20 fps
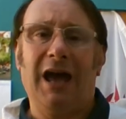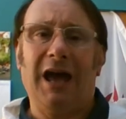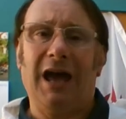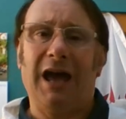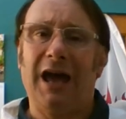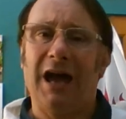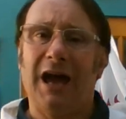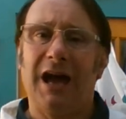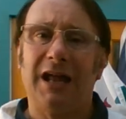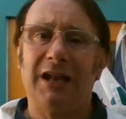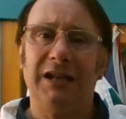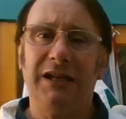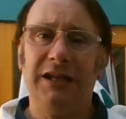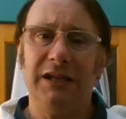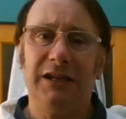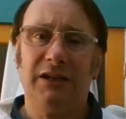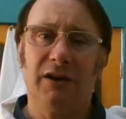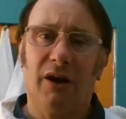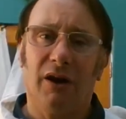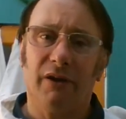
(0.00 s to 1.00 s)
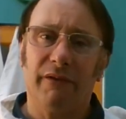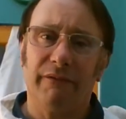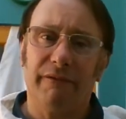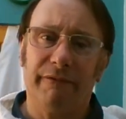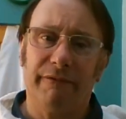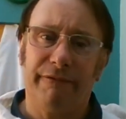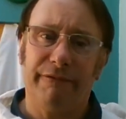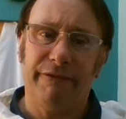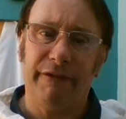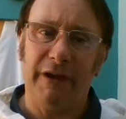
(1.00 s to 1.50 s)
And he got
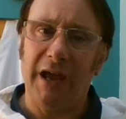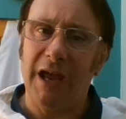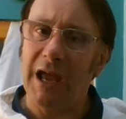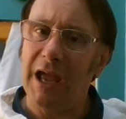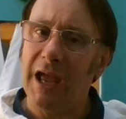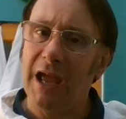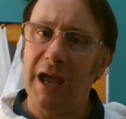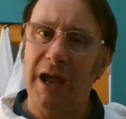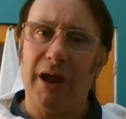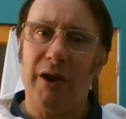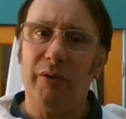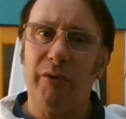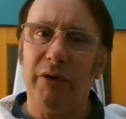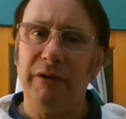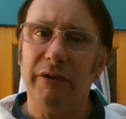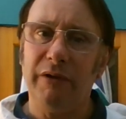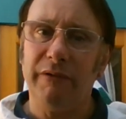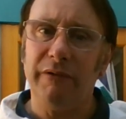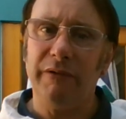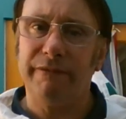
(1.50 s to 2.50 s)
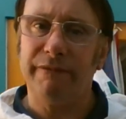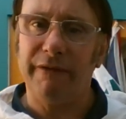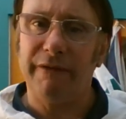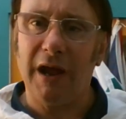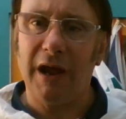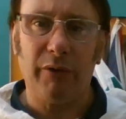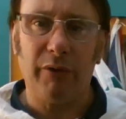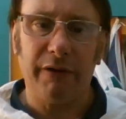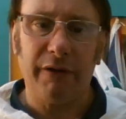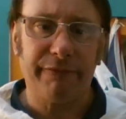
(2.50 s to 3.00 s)
very,
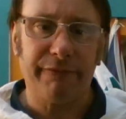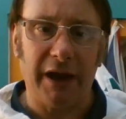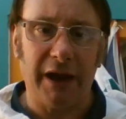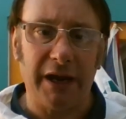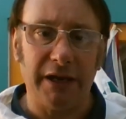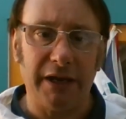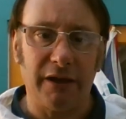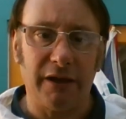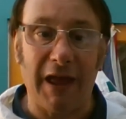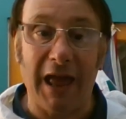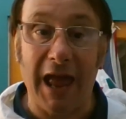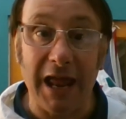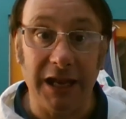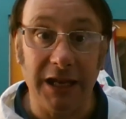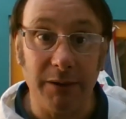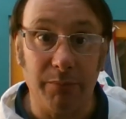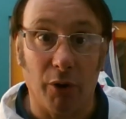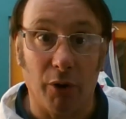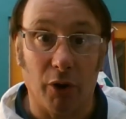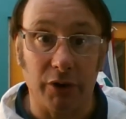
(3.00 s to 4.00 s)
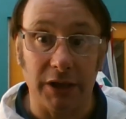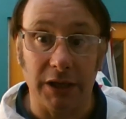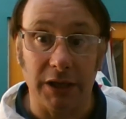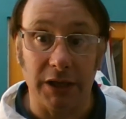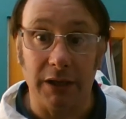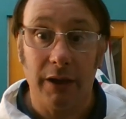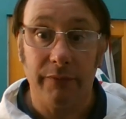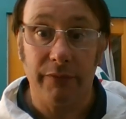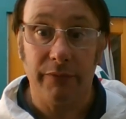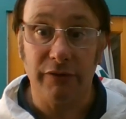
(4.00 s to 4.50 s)
very afraid of anybody
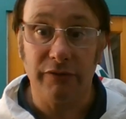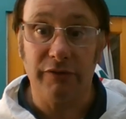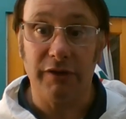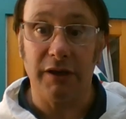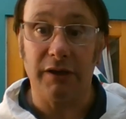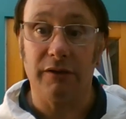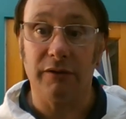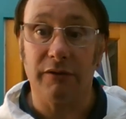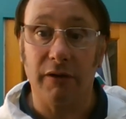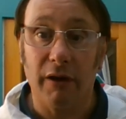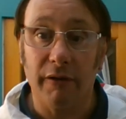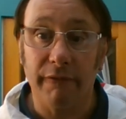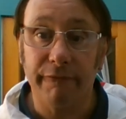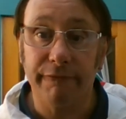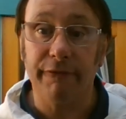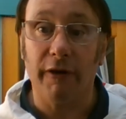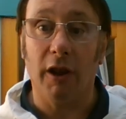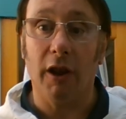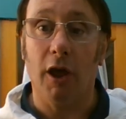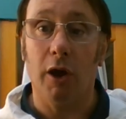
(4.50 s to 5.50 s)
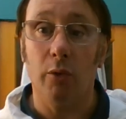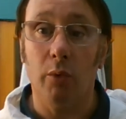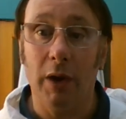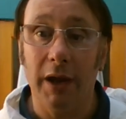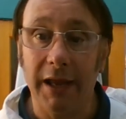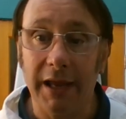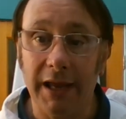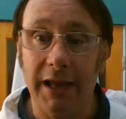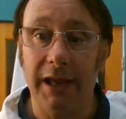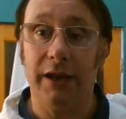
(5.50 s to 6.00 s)
that didn't follow
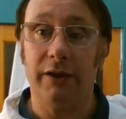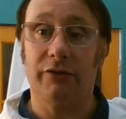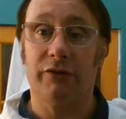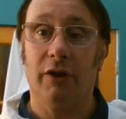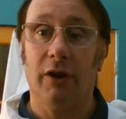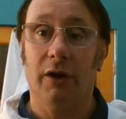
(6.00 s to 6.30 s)
his